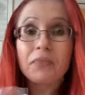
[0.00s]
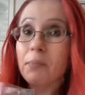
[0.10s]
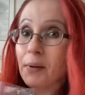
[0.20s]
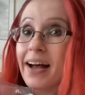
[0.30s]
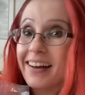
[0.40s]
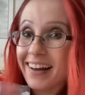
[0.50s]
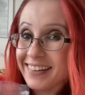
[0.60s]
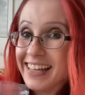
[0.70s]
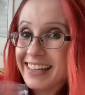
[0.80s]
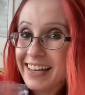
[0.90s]
But I
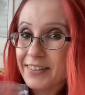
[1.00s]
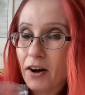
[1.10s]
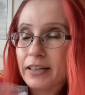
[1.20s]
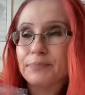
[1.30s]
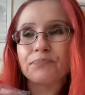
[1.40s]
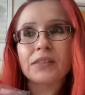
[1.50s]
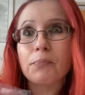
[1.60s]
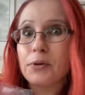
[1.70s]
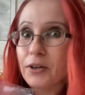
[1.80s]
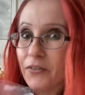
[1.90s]
like eggnog.
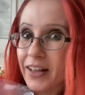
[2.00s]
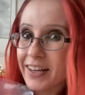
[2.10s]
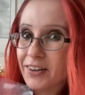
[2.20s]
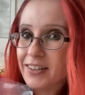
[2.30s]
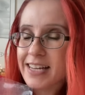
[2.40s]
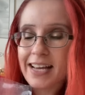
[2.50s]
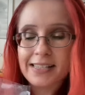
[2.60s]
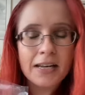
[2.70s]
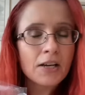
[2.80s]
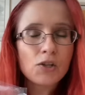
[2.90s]
Beautiful eggnog taste.
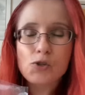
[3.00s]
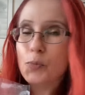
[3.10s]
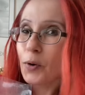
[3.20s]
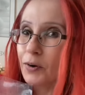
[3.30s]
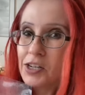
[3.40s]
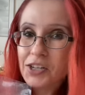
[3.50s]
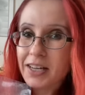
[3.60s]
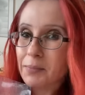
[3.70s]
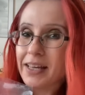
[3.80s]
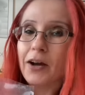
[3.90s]
Super crunchy,
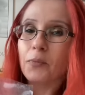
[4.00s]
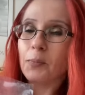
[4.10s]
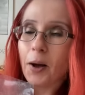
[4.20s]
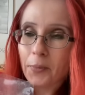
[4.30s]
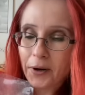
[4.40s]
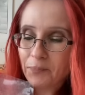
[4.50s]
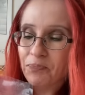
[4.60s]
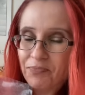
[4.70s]
yummy caramel popcorn.